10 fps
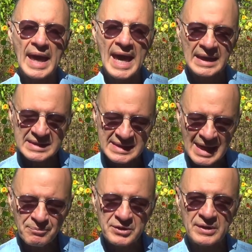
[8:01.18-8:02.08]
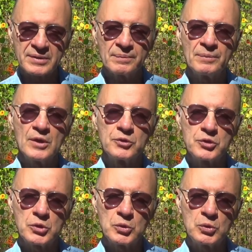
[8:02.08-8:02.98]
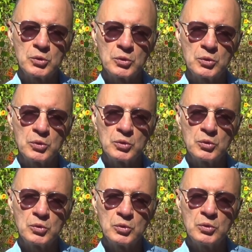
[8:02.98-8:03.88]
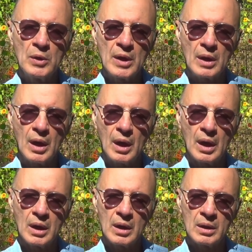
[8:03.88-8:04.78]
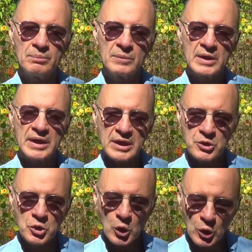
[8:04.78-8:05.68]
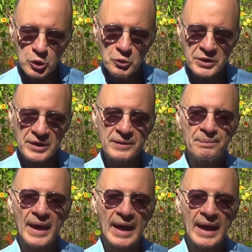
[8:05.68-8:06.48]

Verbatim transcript: accept it, to um, include it,